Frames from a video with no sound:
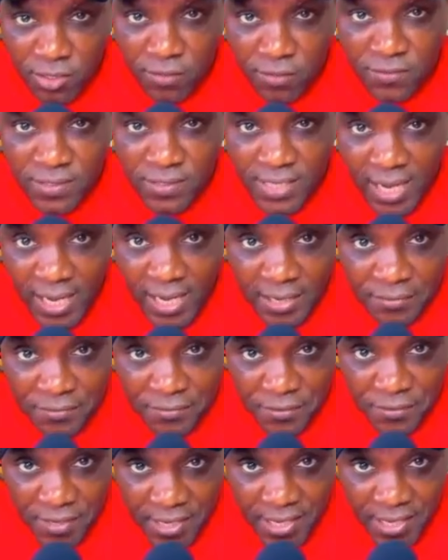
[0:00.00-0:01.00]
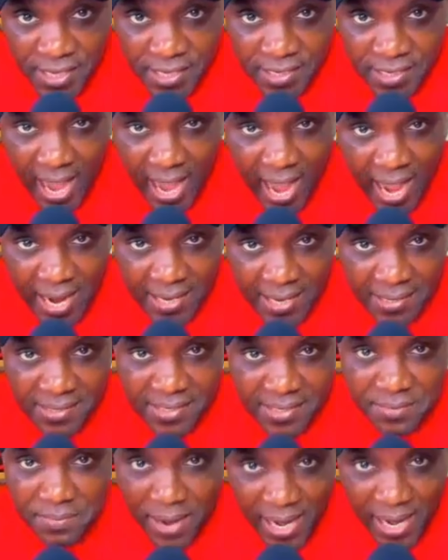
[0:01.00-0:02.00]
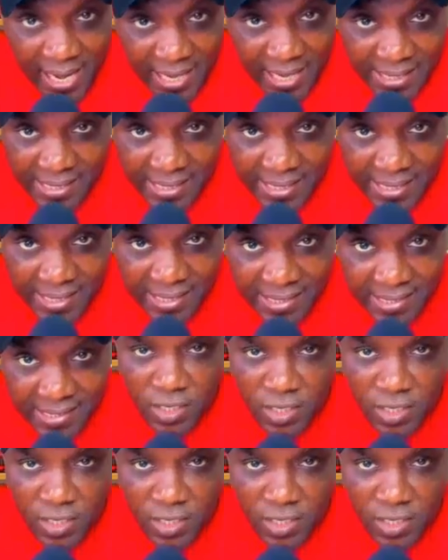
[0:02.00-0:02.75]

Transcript: of daily fee and rebalancing.